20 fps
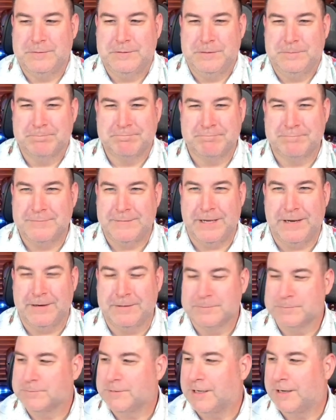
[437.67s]
nice. Yeah.
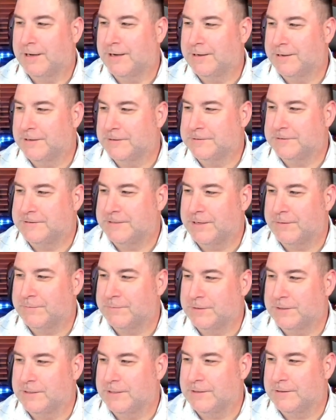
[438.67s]
Uh,
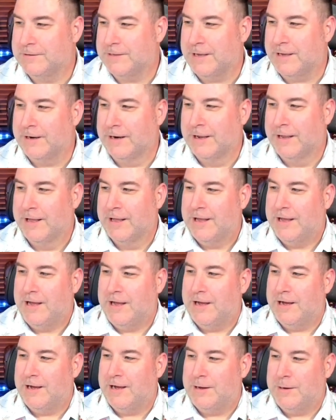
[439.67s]
definitely dug that.
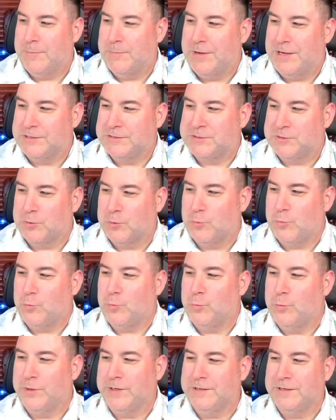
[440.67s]
Um, so
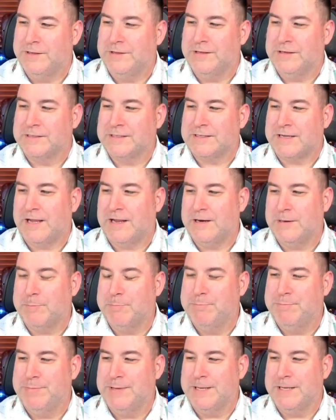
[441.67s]
when did things kind
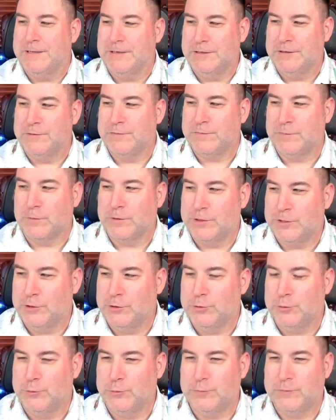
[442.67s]
of bend for
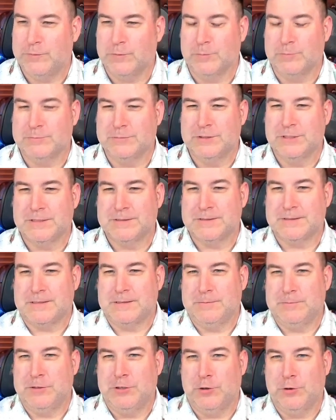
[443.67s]
you from just,
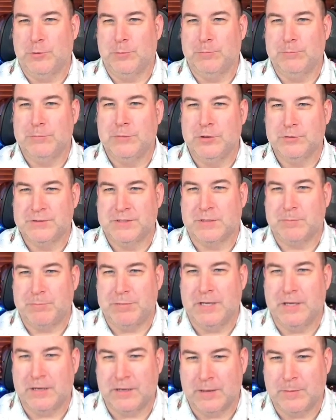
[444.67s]
you know, music
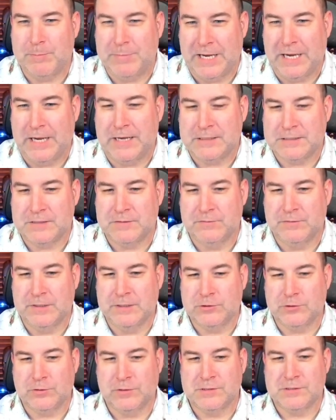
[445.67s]
being a passive
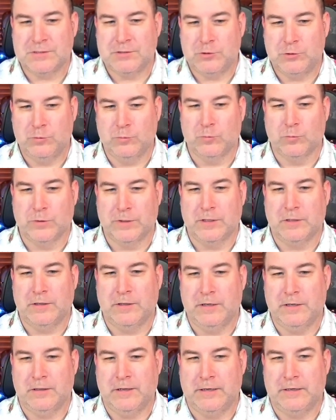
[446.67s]
interest to really
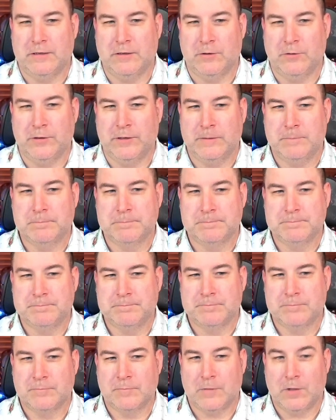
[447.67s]
like going,
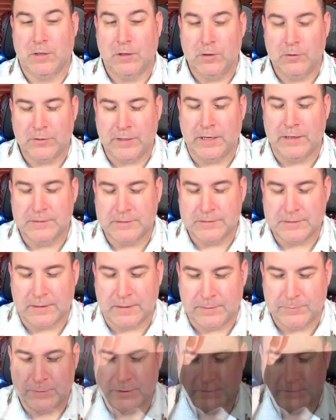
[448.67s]
okay, it's time to